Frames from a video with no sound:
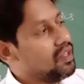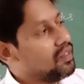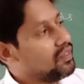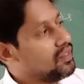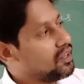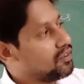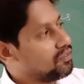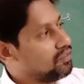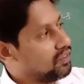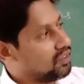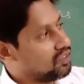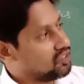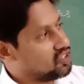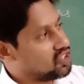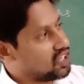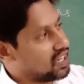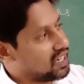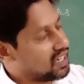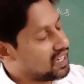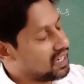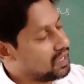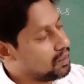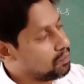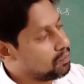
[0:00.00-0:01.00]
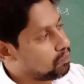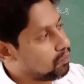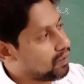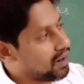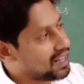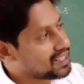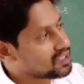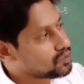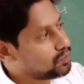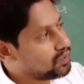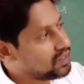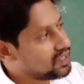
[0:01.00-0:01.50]
Therefore, generally
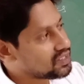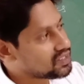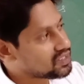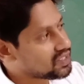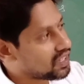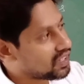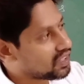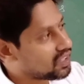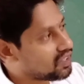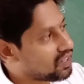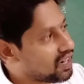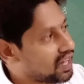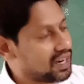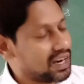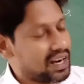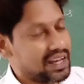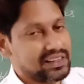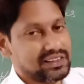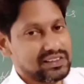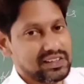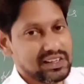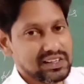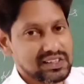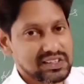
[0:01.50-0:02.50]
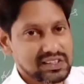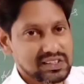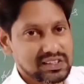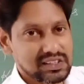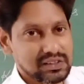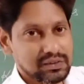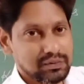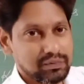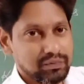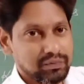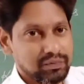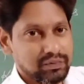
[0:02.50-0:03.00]
plasmid is circular like this.